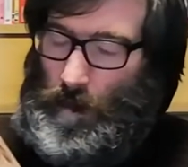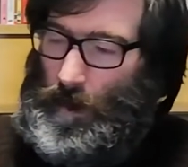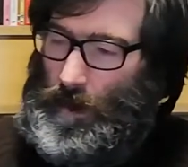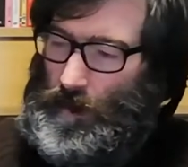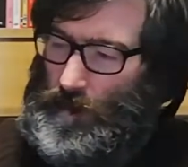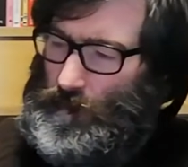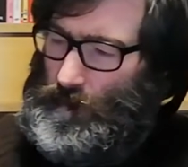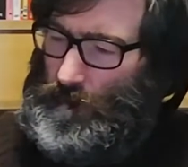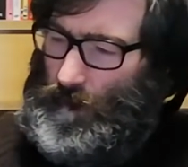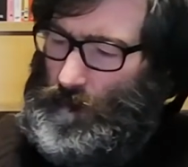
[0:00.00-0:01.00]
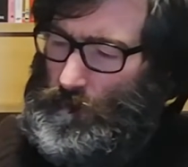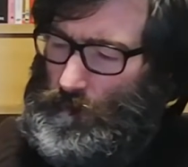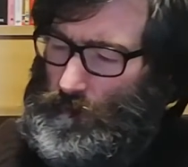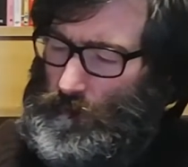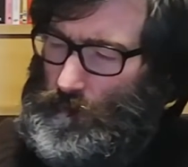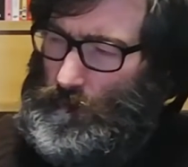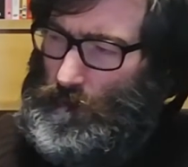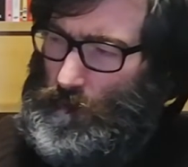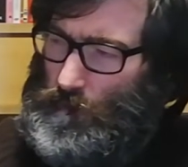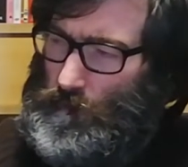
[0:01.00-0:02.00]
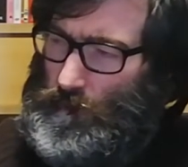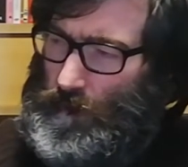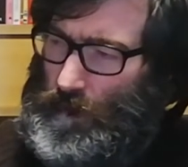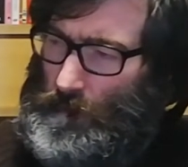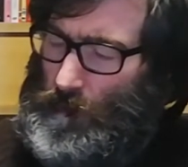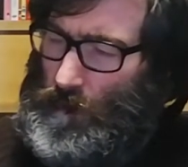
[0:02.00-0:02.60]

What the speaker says: and I don't know the name.